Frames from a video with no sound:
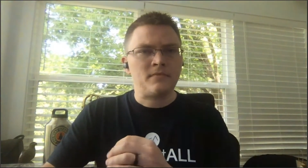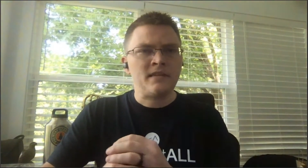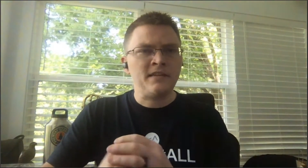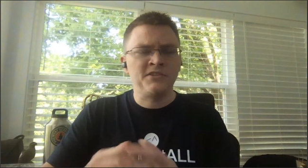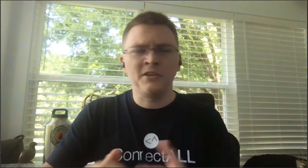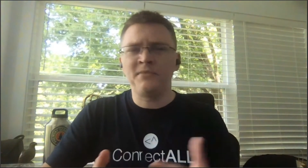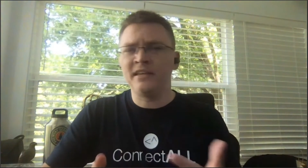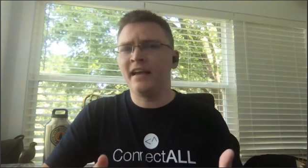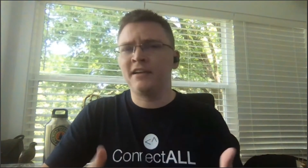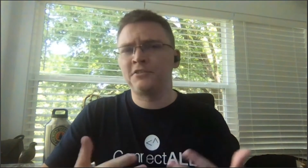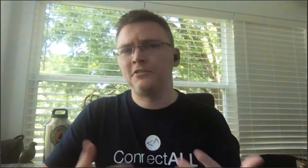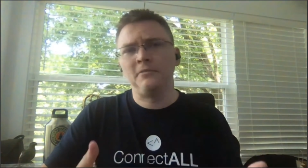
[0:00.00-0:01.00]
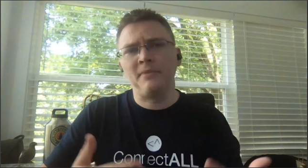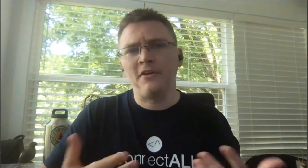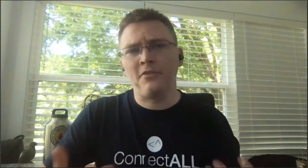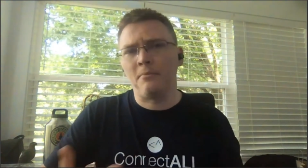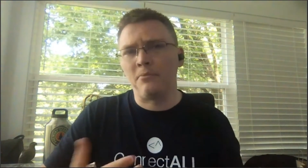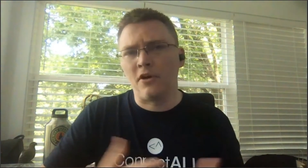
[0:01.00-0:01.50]
something extra about the
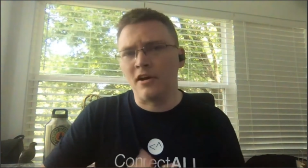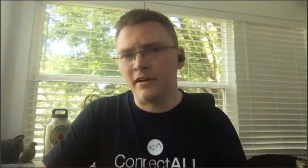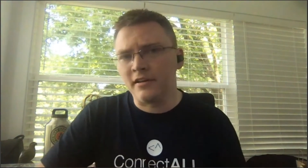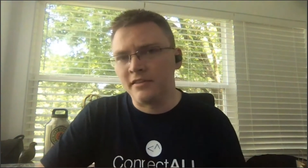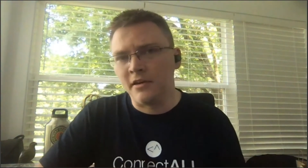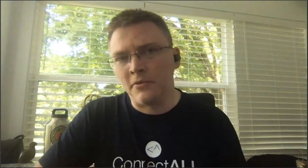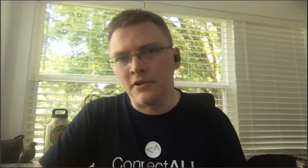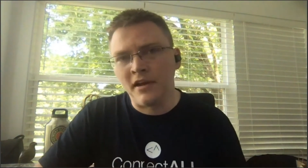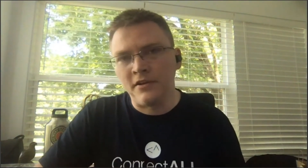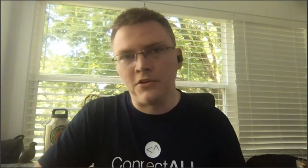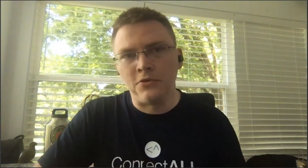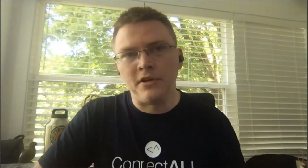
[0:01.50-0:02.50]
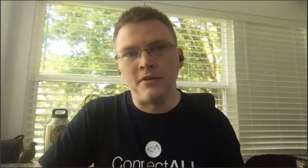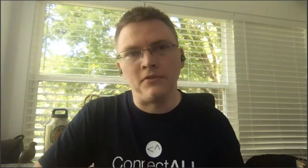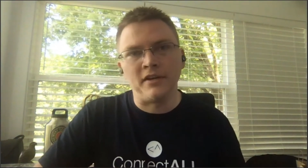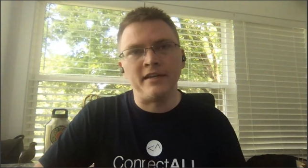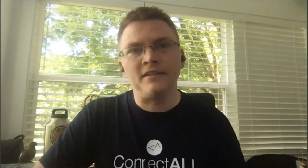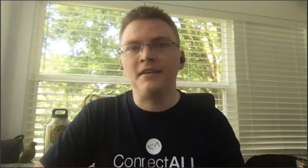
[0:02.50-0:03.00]
product that we're not doing
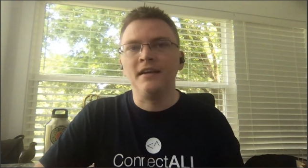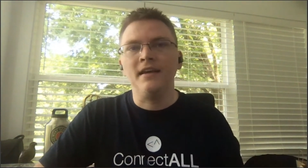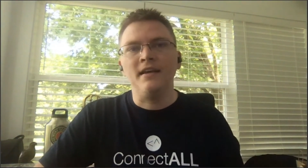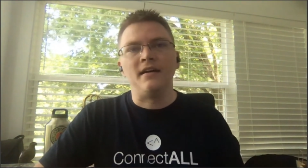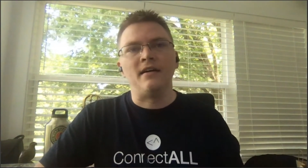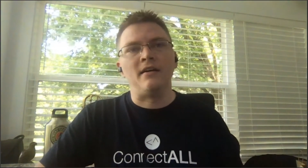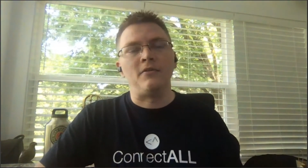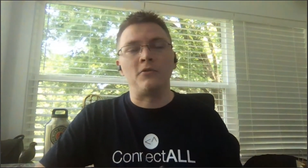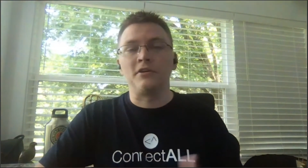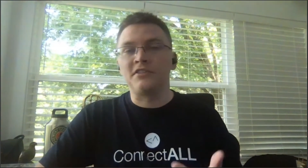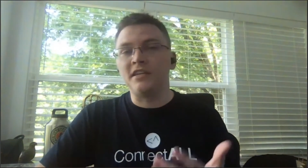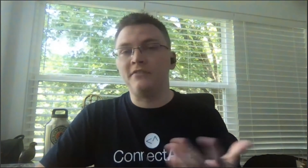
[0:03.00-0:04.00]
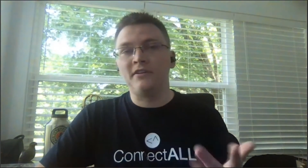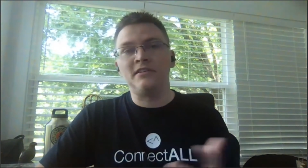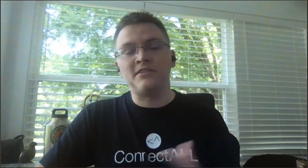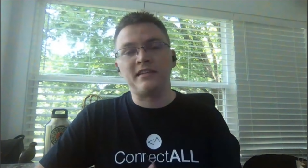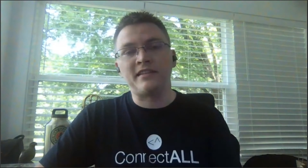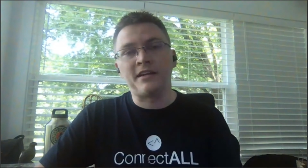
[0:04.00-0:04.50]
right, or see if it's
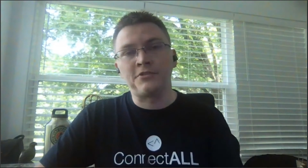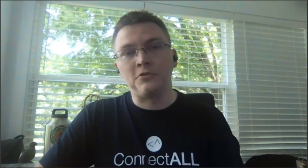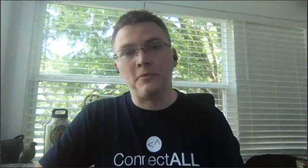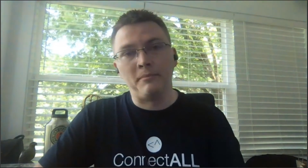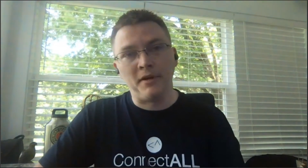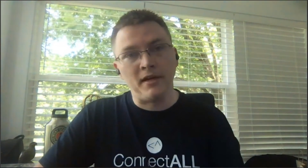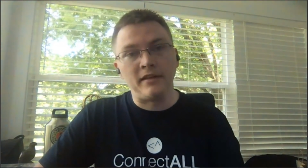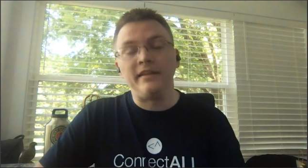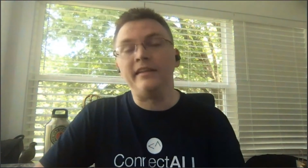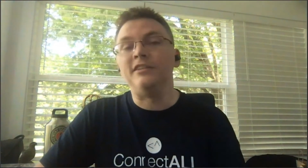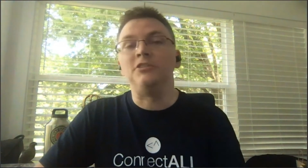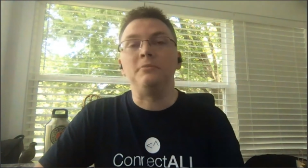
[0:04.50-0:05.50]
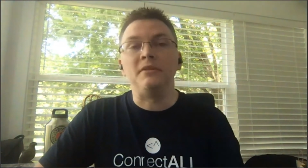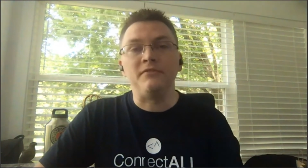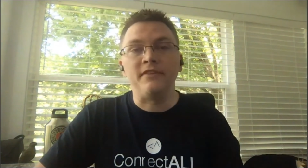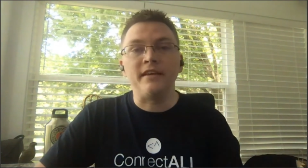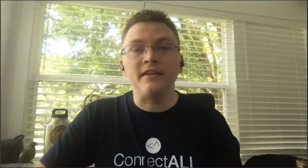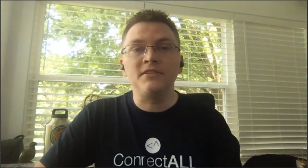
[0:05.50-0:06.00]
an actual bug that needs to be
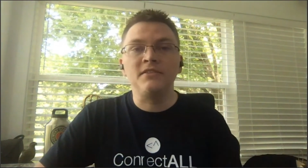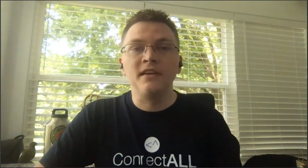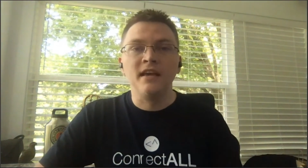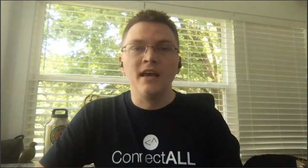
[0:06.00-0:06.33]
fixed.